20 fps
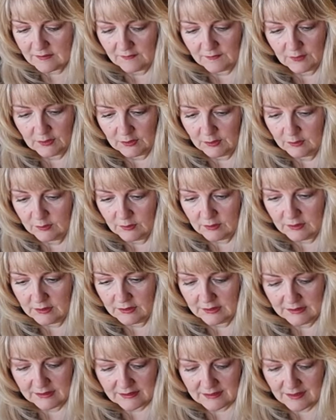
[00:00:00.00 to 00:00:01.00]
Velour
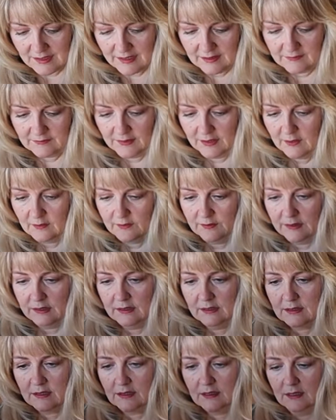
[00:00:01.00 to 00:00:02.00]
is like
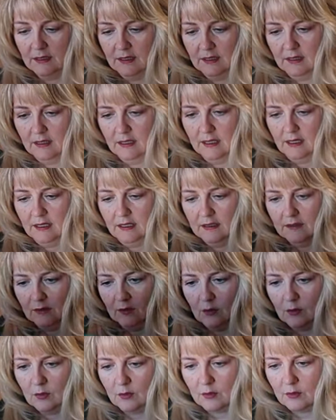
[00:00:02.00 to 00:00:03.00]
velvet and
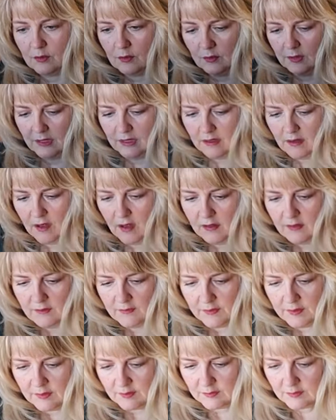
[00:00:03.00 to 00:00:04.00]
corduroy and all
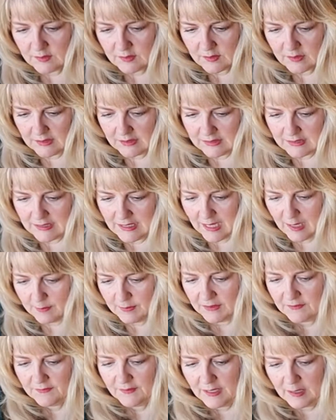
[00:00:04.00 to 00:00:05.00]
of those, these
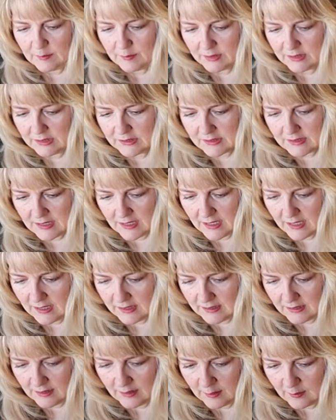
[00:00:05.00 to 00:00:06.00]
nappy fabrics
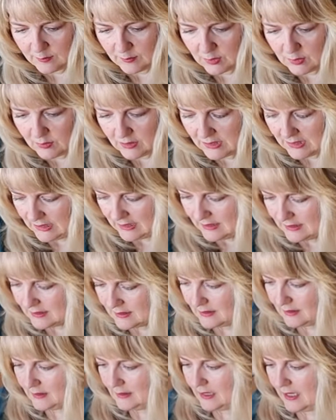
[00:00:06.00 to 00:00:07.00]
that um, you can
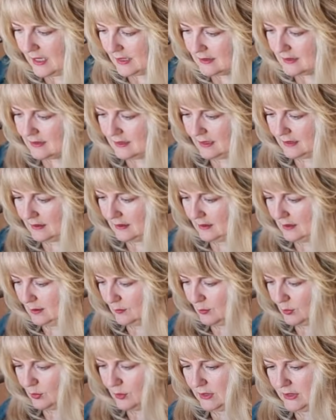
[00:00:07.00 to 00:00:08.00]
easily accidentally
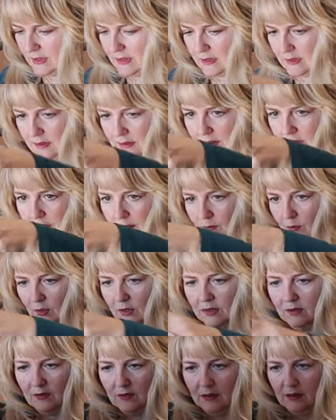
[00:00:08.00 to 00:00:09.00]
imprint in them
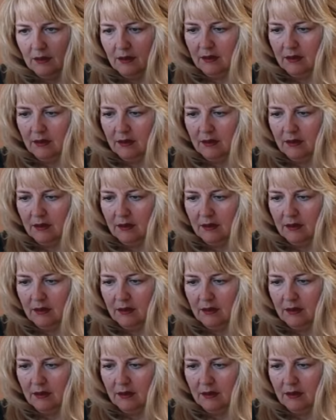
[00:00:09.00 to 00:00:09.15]
with your